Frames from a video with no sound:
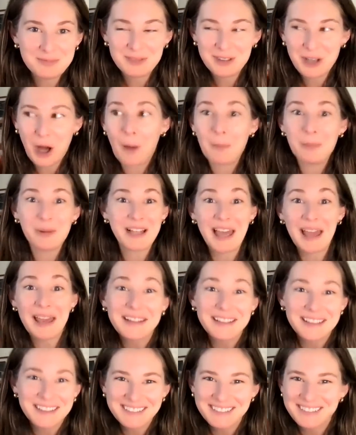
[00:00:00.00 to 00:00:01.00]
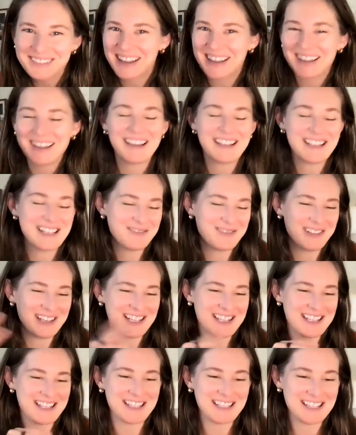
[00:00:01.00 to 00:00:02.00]
complicated, I guess,
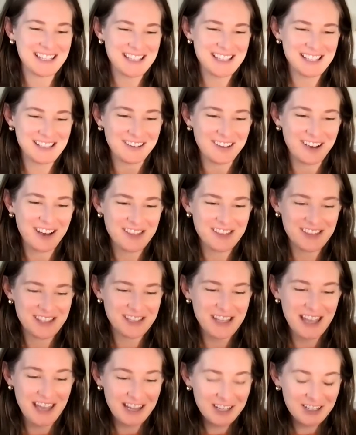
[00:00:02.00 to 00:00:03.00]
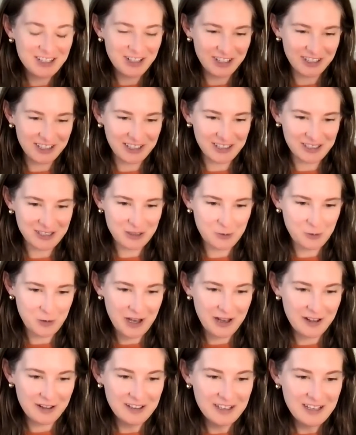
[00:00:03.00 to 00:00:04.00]
because it's, got this age on it as
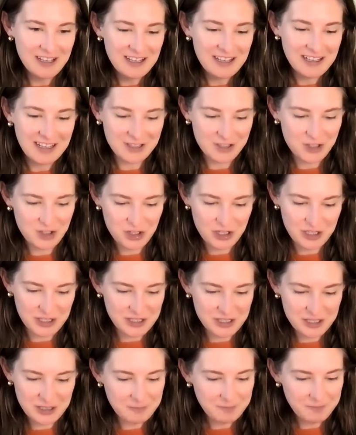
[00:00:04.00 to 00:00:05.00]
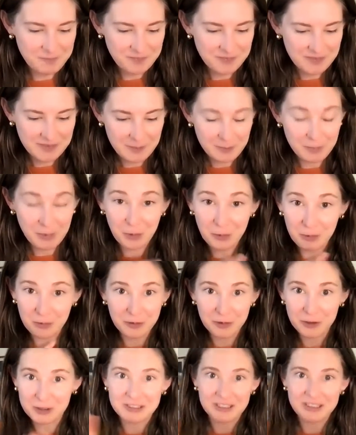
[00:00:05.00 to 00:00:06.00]
well. It's just
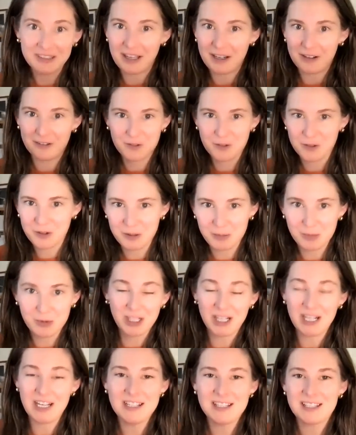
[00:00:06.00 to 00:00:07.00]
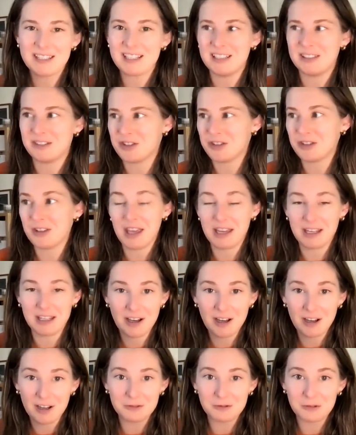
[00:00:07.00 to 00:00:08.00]
beautiful. And like for the price, it's like
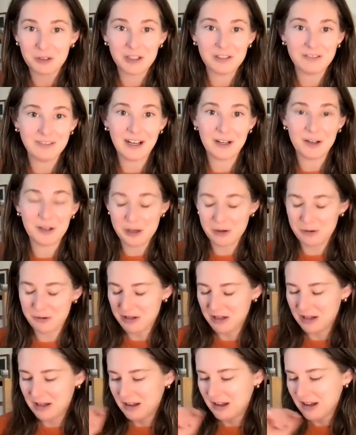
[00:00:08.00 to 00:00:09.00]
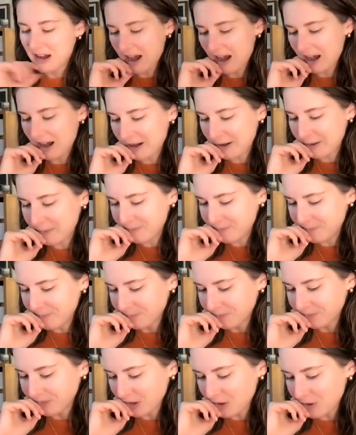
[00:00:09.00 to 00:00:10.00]
unreal value.
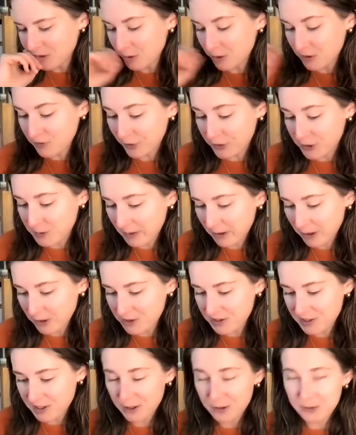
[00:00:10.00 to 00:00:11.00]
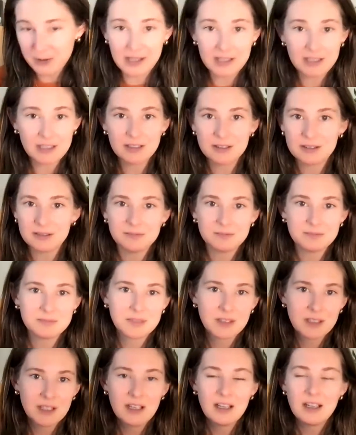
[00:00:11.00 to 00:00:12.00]
So as far as pairings go, like,
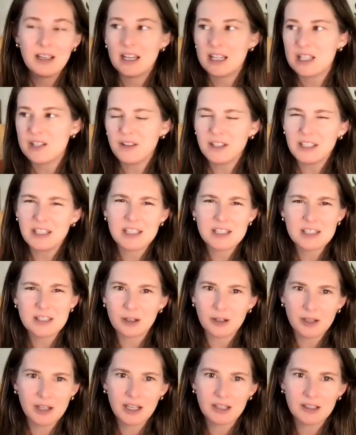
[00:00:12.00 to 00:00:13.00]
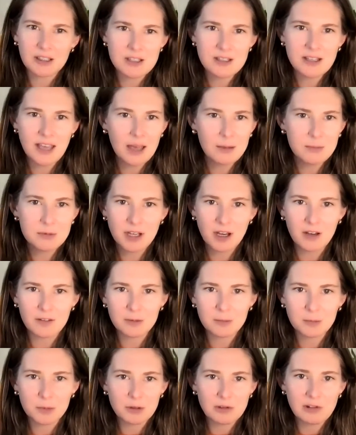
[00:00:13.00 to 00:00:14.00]
it's funny because, again, it's Cab Sauv
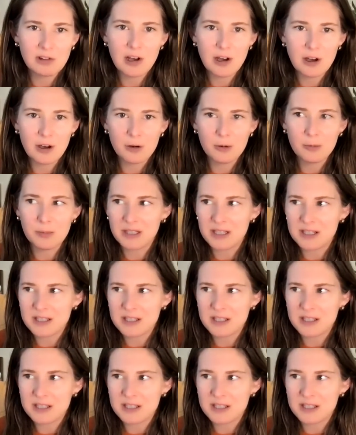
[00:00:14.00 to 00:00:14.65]
and Merlot, but